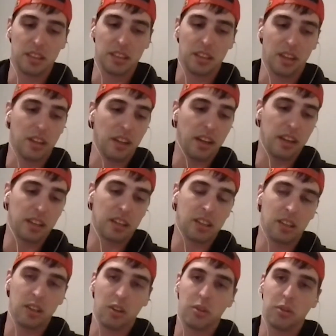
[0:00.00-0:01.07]
like
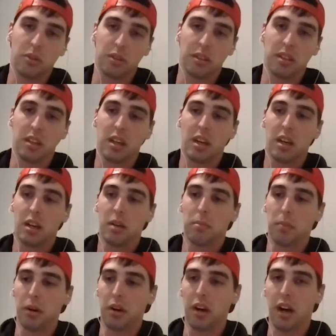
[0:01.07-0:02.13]
Cologne and
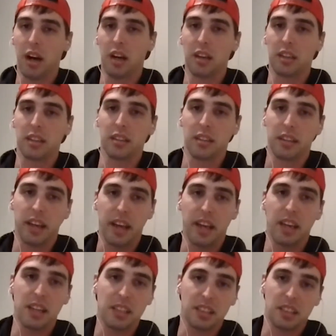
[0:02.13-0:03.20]
Murdoch and
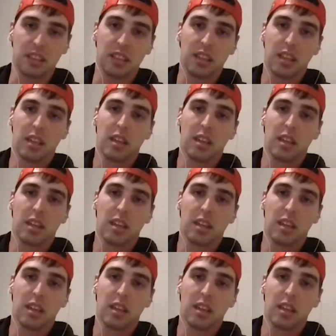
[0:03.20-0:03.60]
Gage and